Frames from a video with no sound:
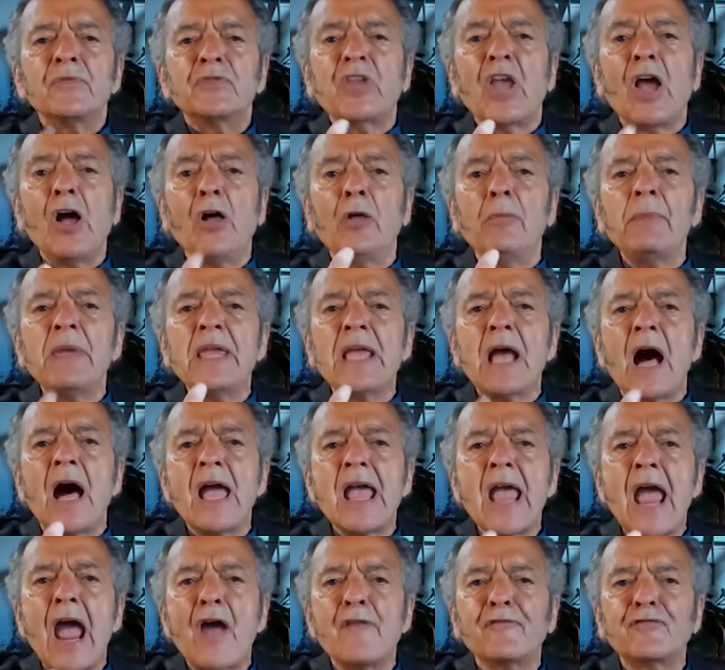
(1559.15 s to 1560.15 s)
Tell me
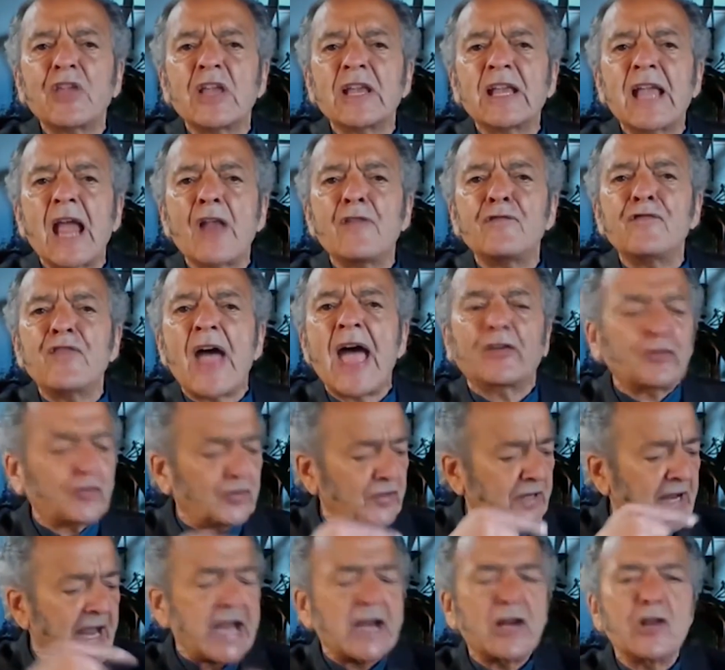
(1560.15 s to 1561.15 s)
I have to get
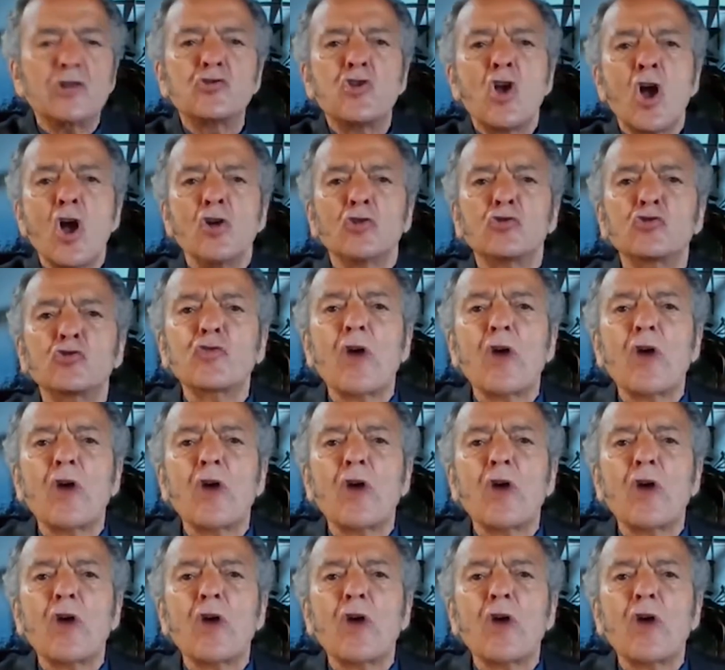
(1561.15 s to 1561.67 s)
vaccinated.